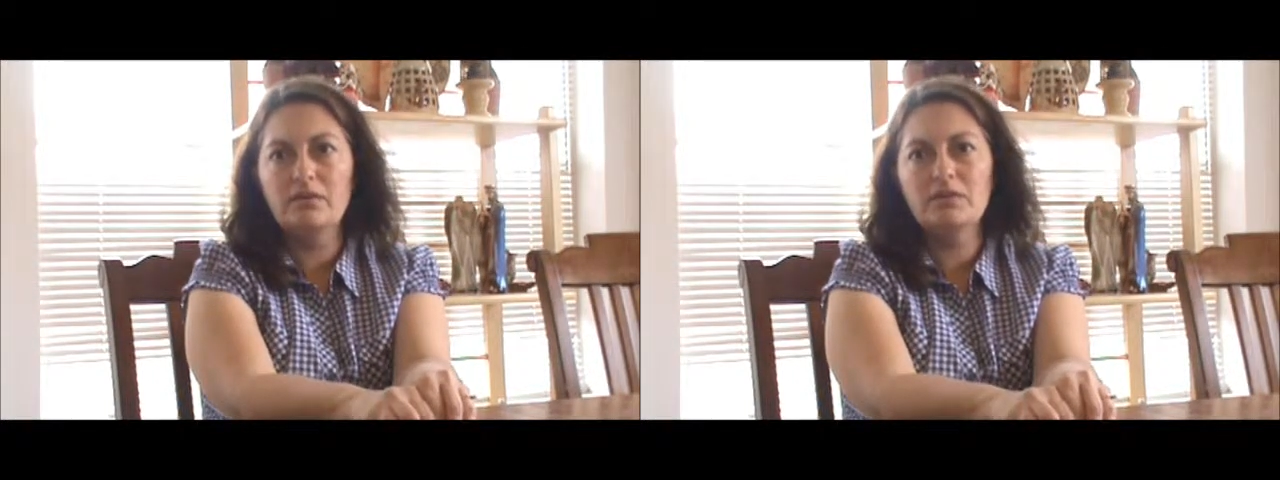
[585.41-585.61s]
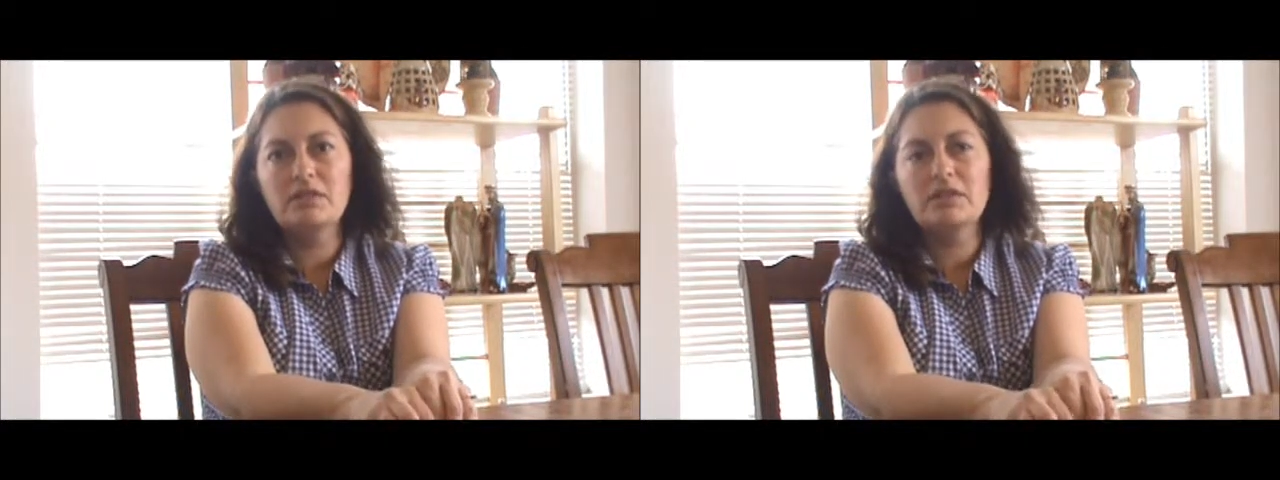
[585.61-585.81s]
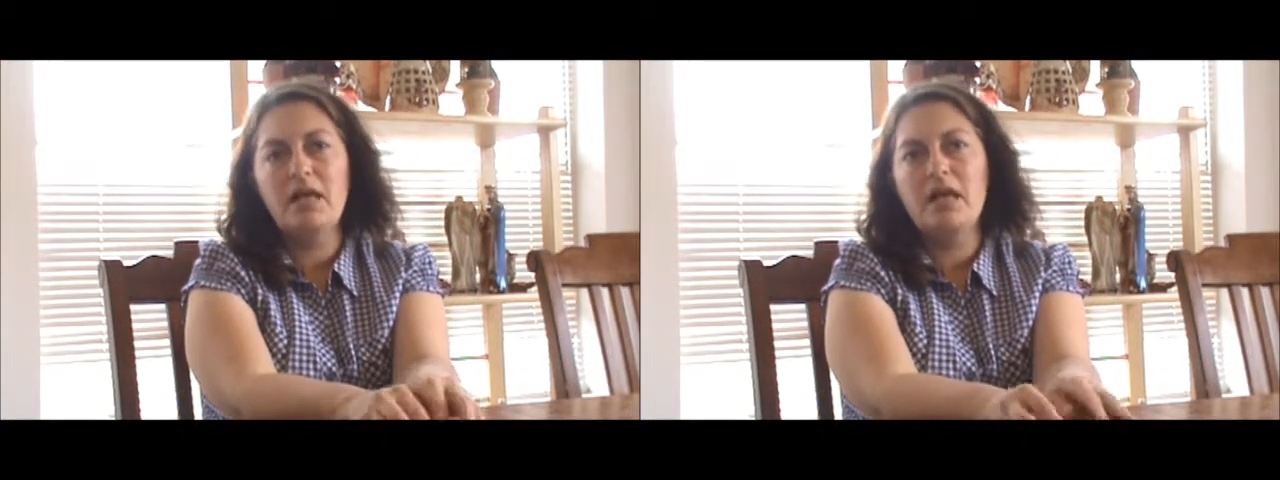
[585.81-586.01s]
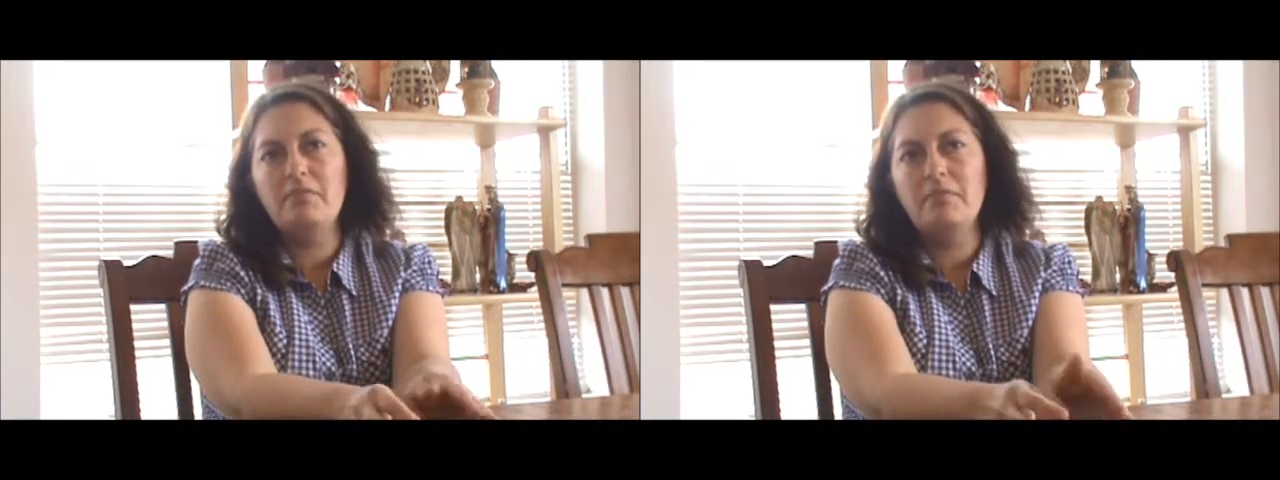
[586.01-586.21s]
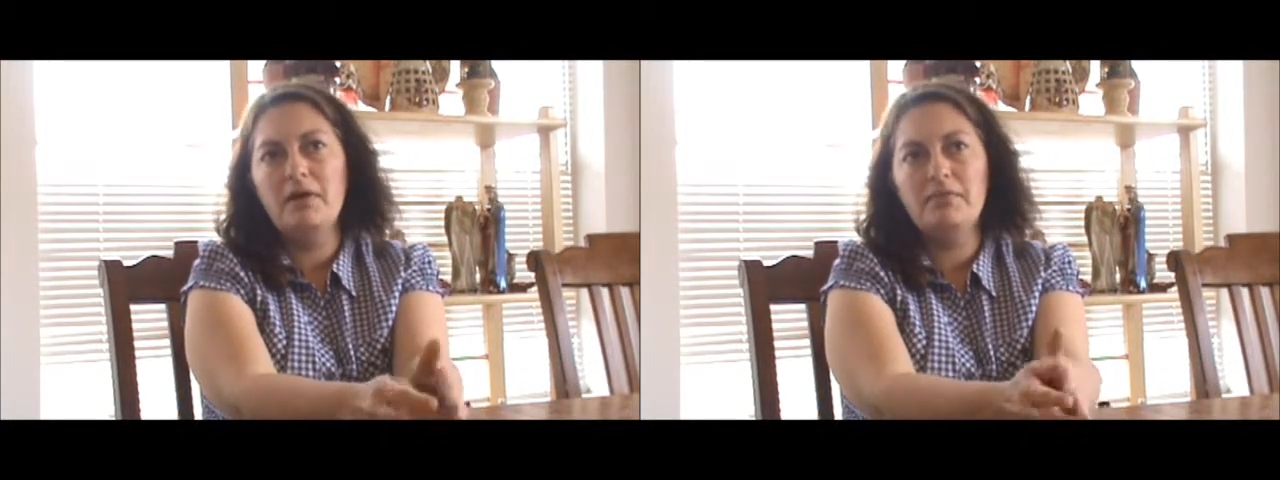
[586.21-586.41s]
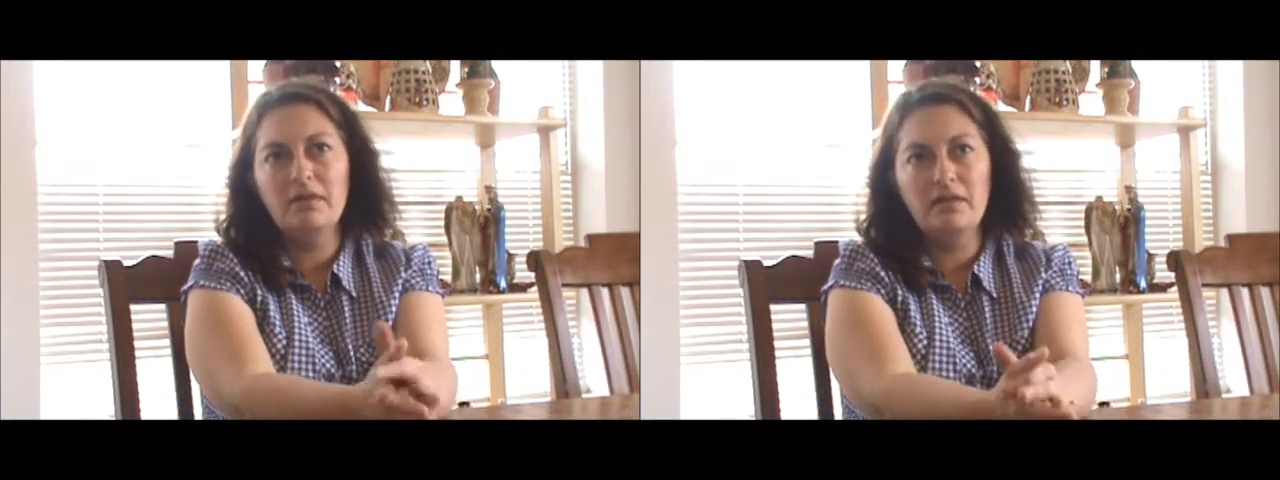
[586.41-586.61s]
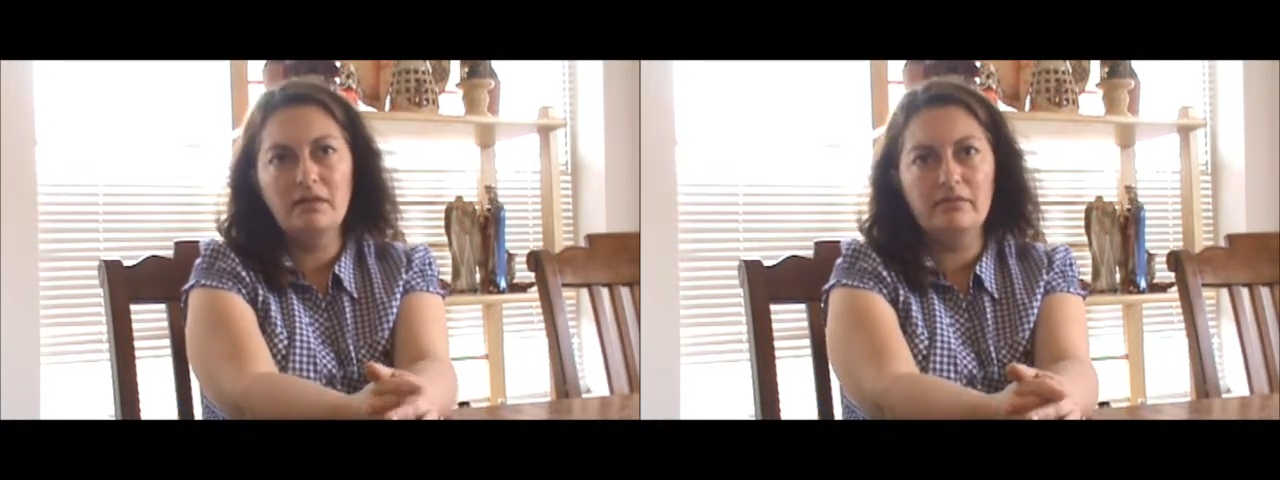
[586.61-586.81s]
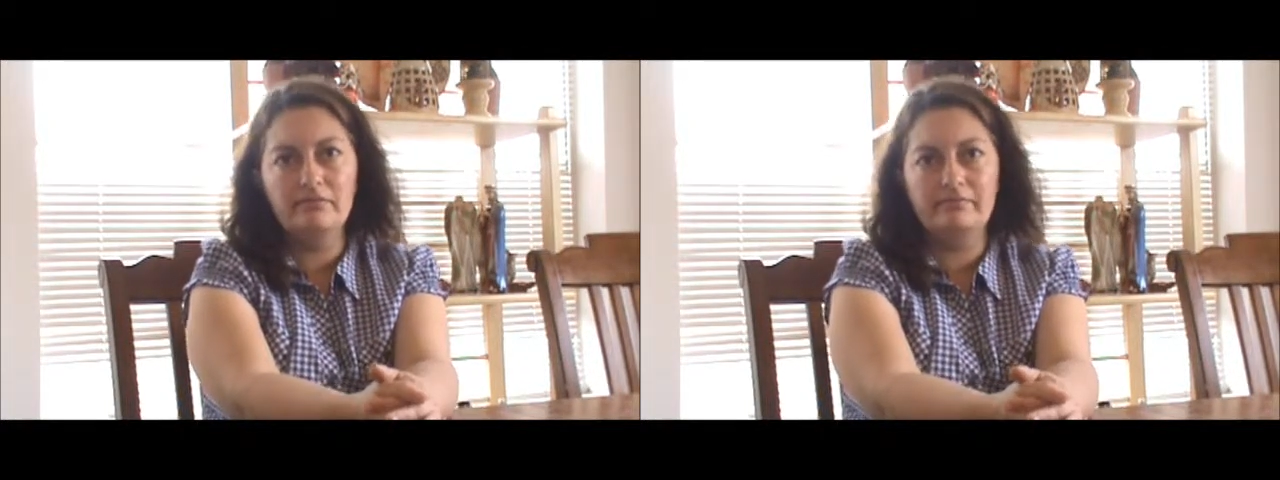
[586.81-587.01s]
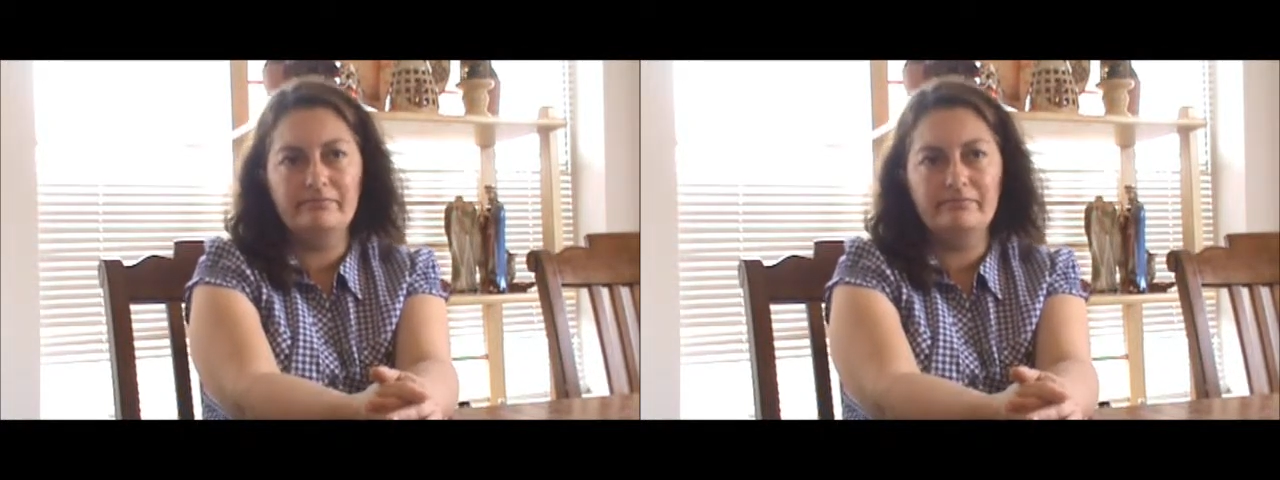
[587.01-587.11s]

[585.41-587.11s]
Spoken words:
you stay maybe